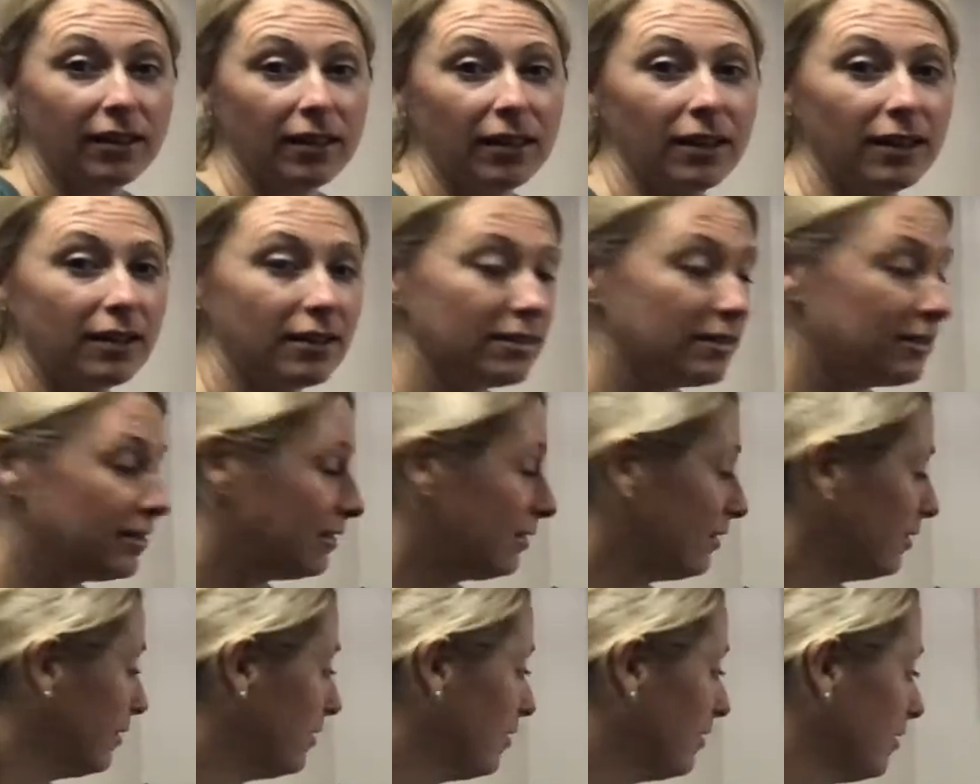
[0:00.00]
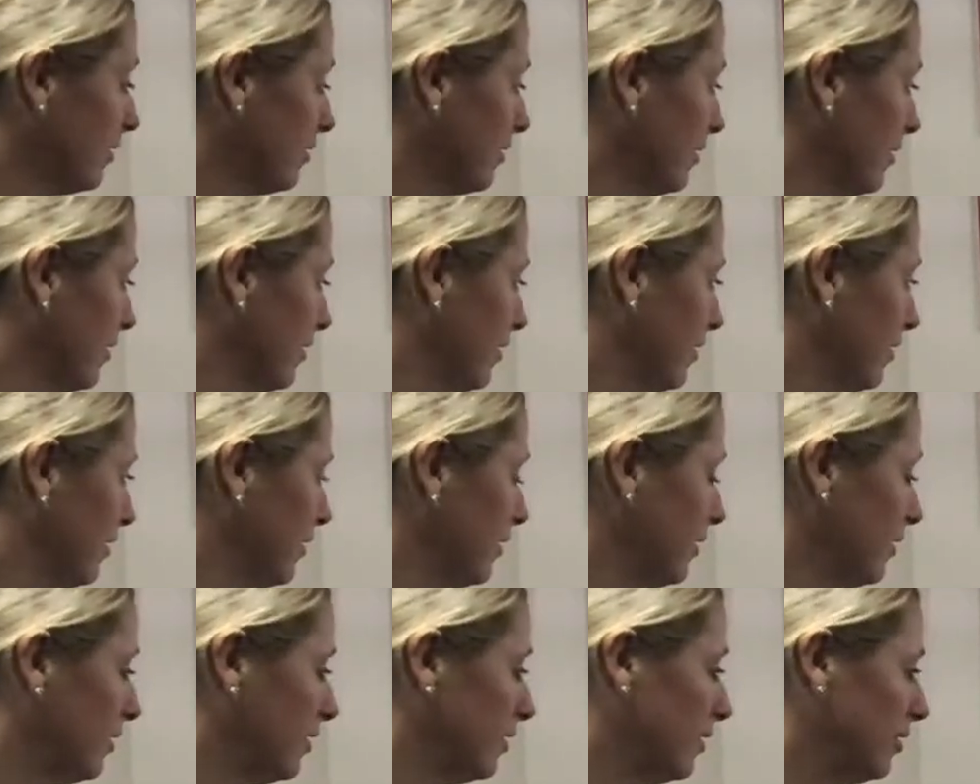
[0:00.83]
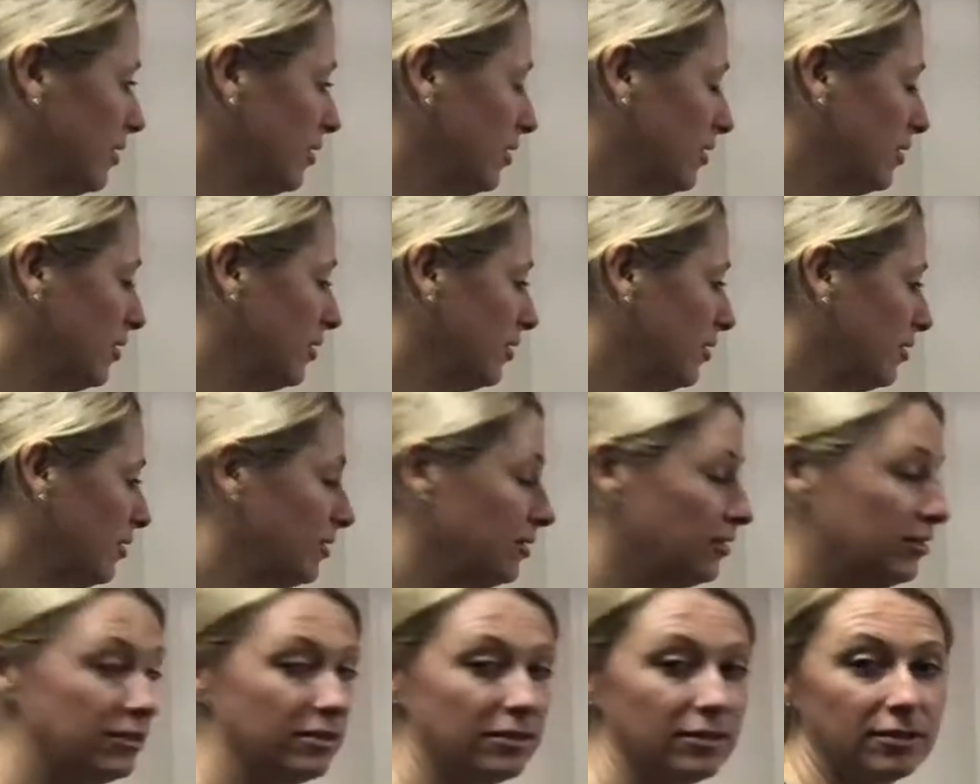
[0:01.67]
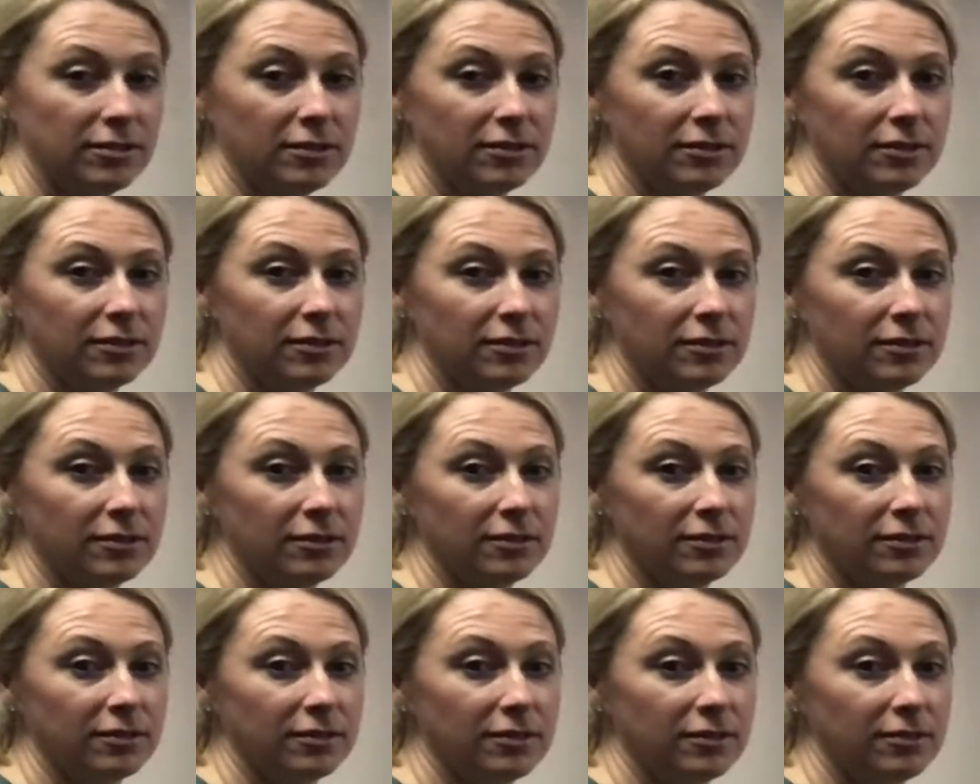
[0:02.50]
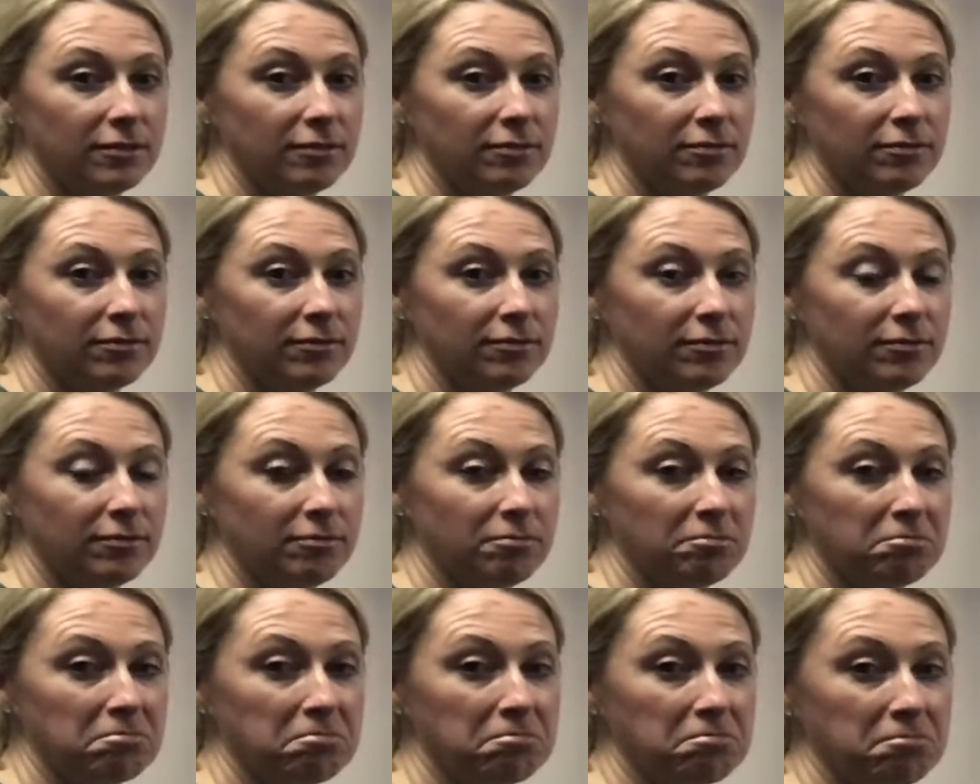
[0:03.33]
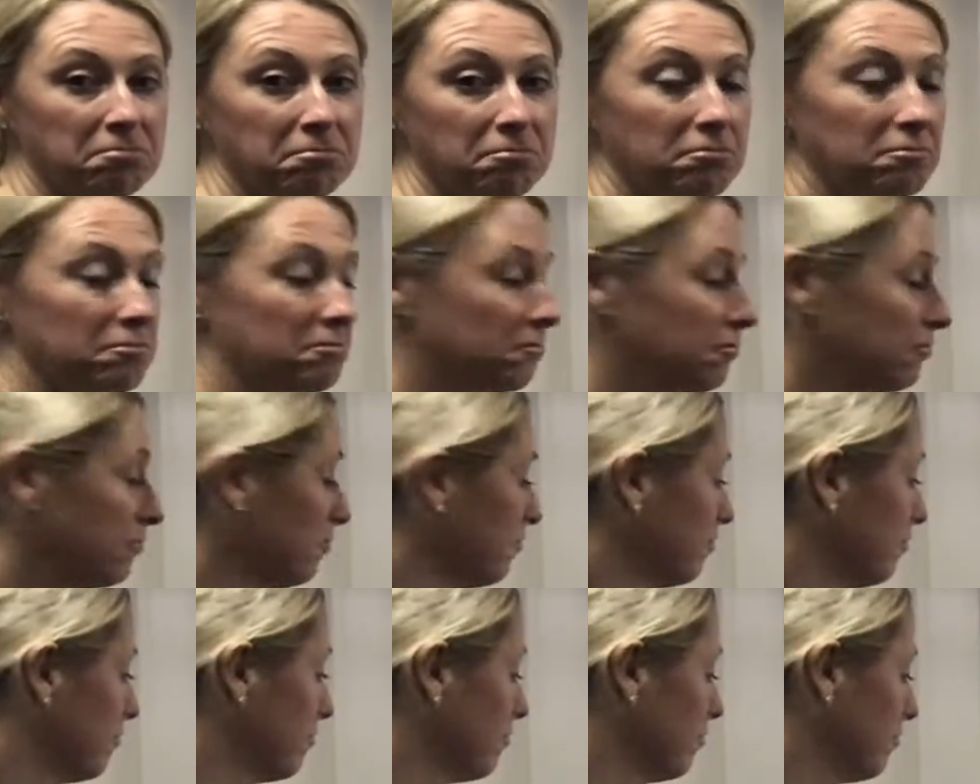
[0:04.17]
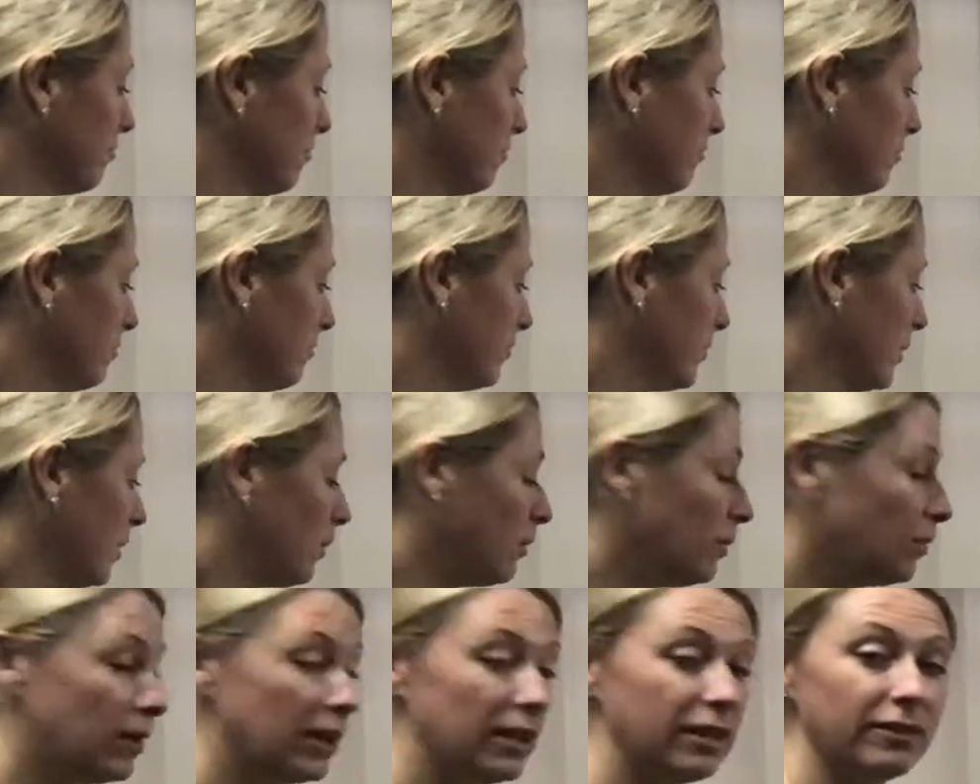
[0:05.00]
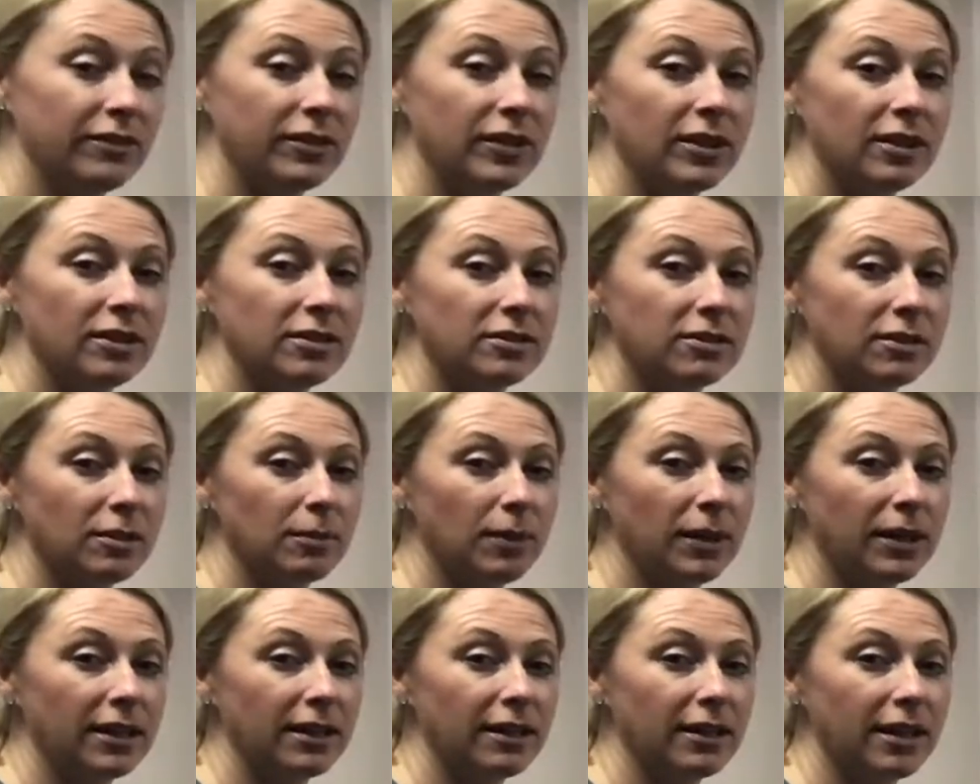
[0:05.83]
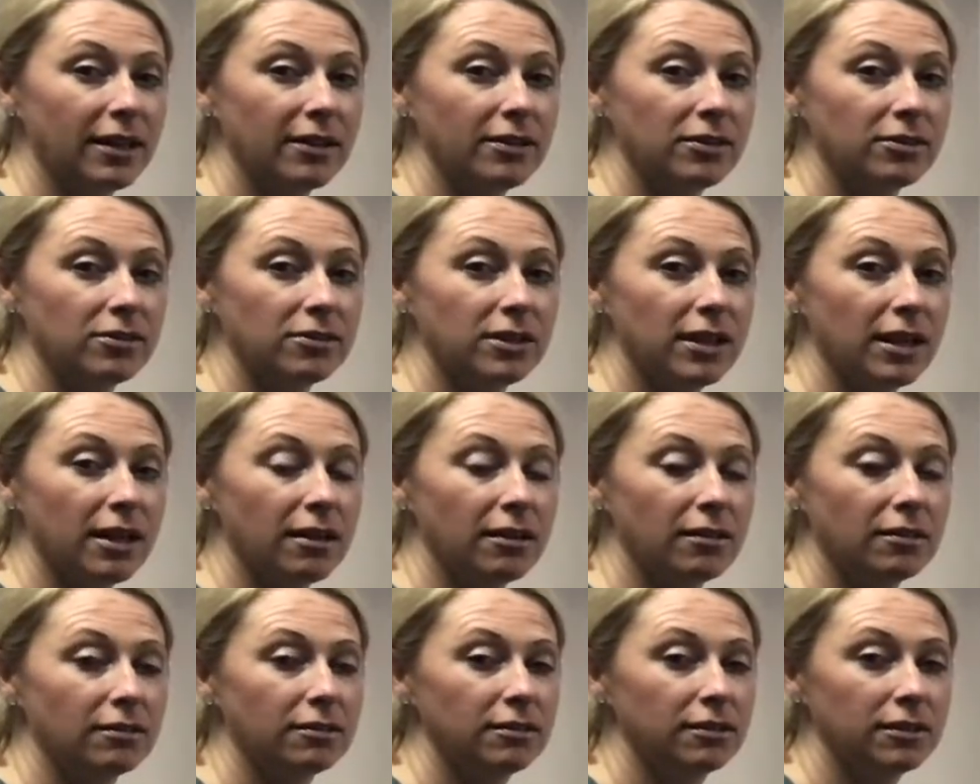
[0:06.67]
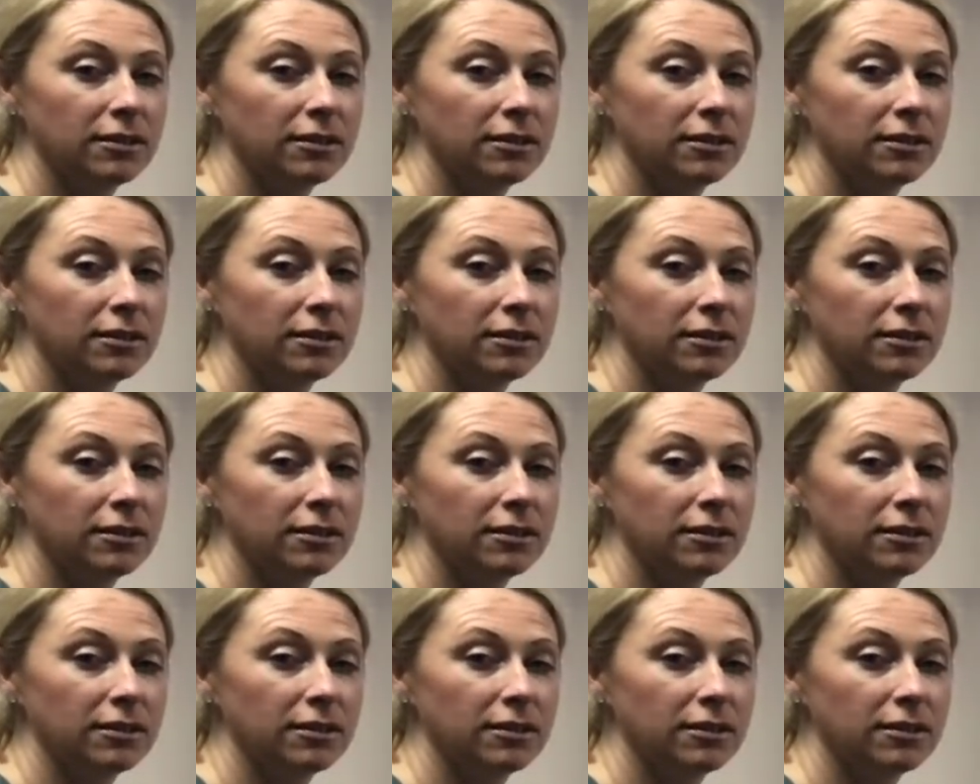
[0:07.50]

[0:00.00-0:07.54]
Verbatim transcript: I know, but like a bunny with no tail. Don't you think that's a little weird? What if the Easter bunny had no tail? yeah. Easter bunny had no tail?